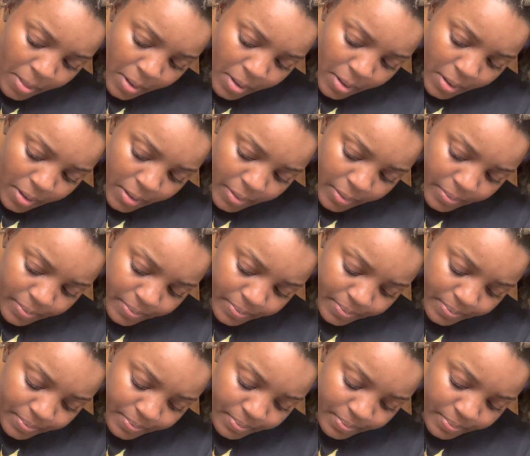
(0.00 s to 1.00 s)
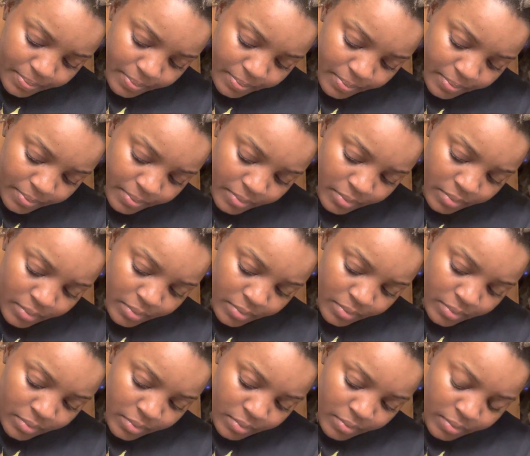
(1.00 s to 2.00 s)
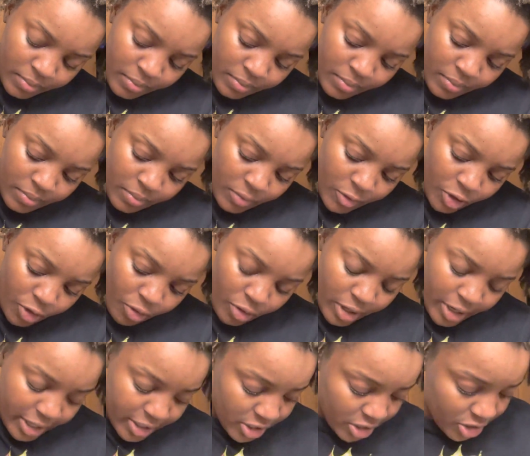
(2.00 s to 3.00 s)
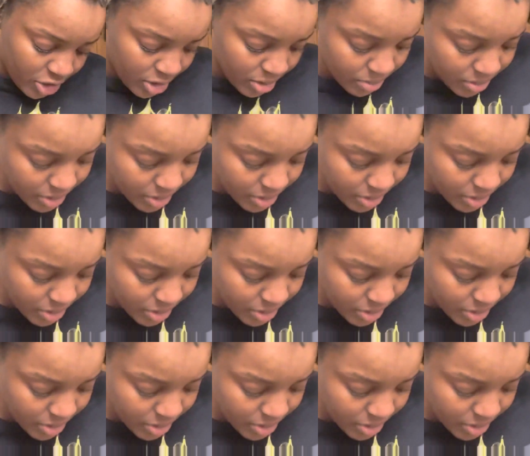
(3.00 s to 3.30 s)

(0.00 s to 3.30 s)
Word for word: Um, relationship